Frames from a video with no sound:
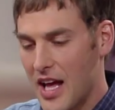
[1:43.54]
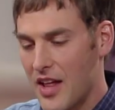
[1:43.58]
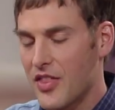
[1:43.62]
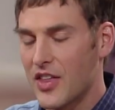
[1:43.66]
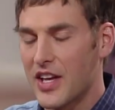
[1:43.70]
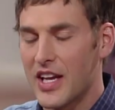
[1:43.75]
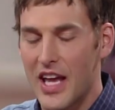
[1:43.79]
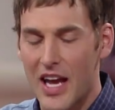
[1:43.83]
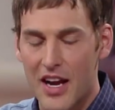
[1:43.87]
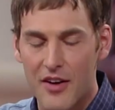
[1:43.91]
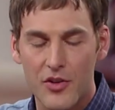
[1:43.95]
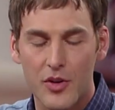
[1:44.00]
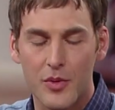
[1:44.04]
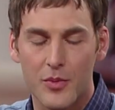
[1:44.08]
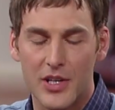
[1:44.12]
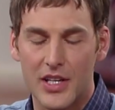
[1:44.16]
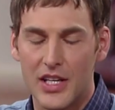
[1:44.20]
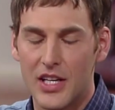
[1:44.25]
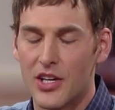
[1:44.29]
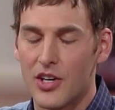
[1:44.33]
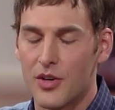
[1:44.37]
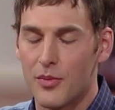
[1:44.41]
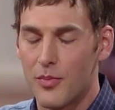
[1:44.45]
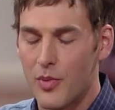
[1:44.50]
I think
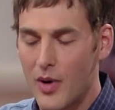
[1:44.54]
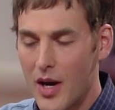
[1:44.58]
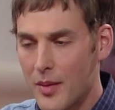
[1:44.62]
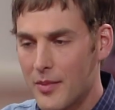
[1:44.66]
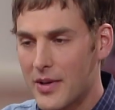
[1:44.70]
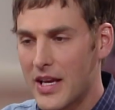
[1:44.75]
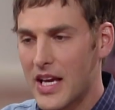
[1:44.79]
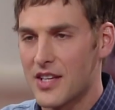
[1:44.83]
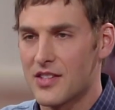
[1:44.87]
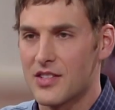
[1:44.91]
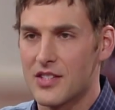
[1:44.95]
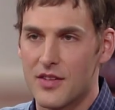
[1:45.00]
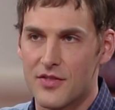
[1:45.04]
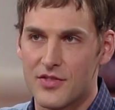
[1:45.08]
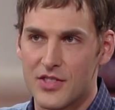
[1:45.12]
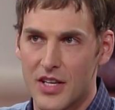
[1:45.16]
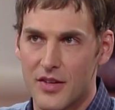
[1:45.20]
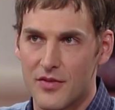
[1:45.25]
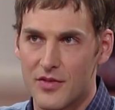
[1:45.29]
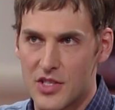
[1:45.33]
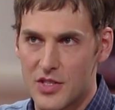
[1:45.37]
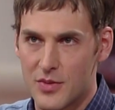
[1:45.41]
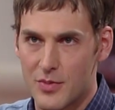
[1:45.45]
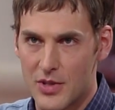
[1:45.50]
everyone here probably has enough
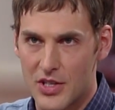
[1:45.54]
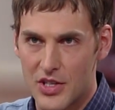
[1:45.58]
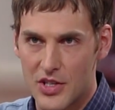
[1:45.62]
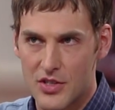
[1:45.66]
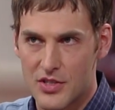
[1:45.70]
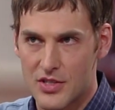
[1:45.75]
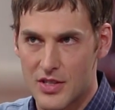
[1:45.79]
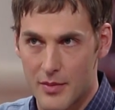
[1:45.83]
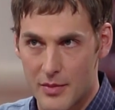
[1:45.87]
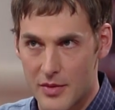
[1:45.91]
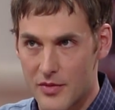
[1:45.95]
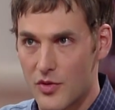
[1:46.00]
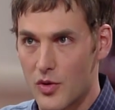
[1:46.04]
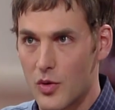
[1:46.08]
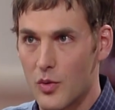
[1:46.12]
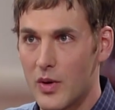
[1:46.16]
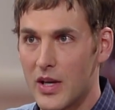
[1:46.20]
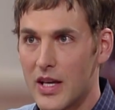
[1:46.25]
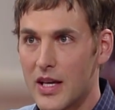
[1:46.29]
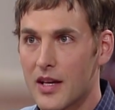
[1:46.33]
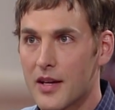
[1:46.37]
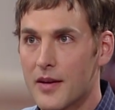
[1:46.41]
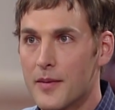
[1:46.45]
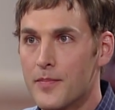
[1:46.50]
self-discipline to do something for a
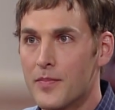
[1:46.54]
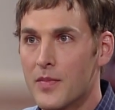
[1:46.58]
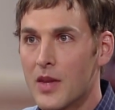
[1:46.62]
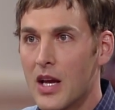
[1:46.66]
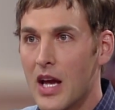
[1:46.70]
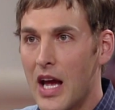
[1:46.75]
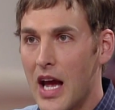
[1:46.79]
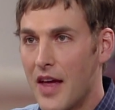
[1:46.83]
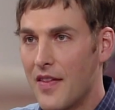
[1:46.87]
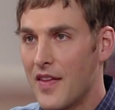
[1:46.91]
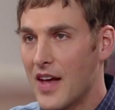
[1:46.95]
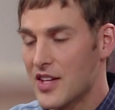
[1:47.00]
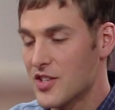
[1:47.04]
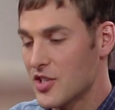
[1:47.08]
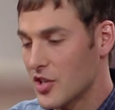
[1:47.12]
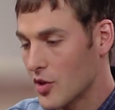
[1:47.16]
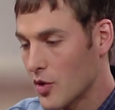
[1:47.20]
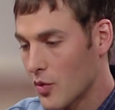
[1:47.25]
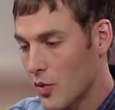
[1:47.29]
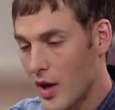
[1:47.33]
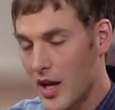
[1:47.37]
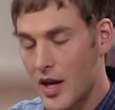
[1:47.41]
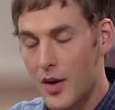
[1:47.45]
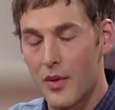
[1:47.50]
week. And that's a
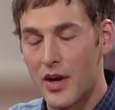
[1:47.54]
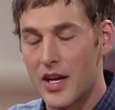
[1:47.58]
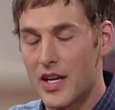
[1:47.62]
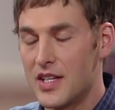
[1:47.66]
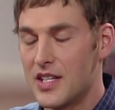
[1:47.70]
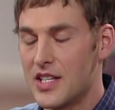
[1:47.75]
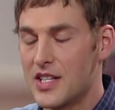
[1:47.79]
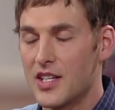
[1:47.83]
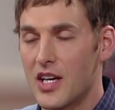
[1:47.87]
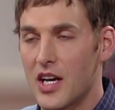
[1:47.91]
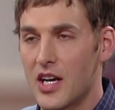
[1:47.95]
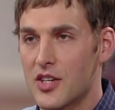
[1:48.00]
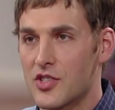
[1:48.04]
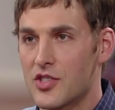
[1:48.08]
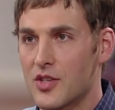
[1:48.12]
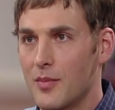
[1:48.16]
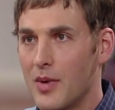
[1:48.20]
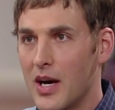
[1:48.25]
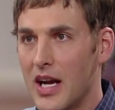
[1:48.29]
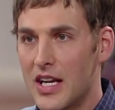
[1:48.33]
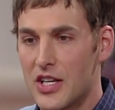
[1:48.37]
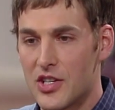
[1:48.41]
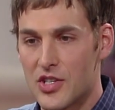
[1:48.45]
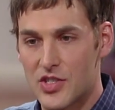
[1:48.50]
great way to detox
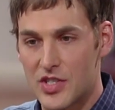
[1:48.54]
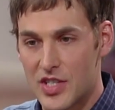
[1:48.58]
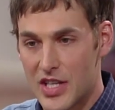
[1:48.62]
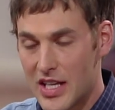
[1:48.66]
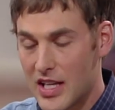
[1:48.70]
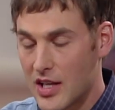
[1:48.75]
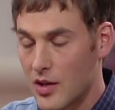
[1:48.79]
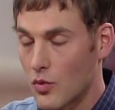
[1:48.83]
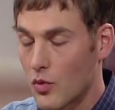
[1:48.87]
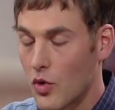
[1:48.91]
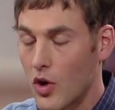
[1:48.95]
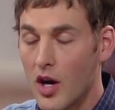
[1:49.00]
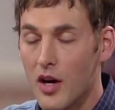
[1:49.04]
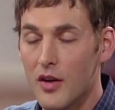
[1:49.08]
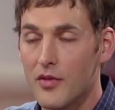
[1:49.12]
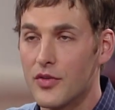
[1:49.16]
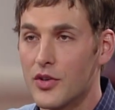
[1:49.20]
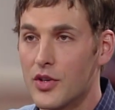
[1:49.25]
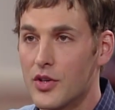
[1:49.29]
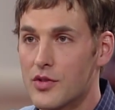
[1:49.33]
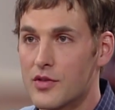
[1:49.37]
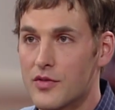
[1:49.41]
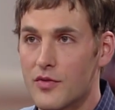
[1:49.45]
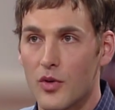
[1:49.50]
your body, just eating raw
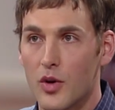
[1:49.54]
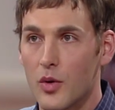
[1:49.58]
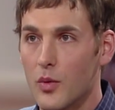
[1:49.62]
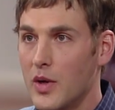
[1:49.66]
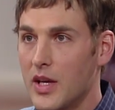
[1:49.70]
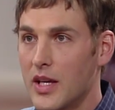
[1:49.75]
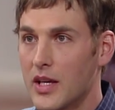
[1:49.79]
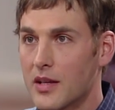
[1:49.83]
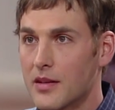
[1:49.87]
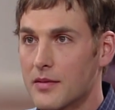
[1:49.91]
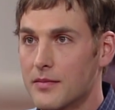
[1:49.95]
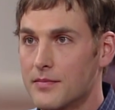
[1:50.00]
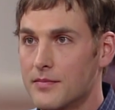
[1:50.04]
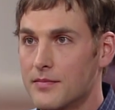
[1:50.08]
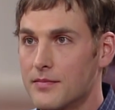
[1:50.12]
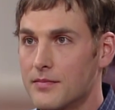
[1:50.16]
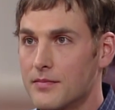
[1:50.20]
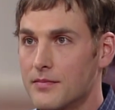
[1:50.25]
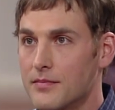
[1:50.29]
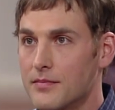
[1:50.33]
foods for a week.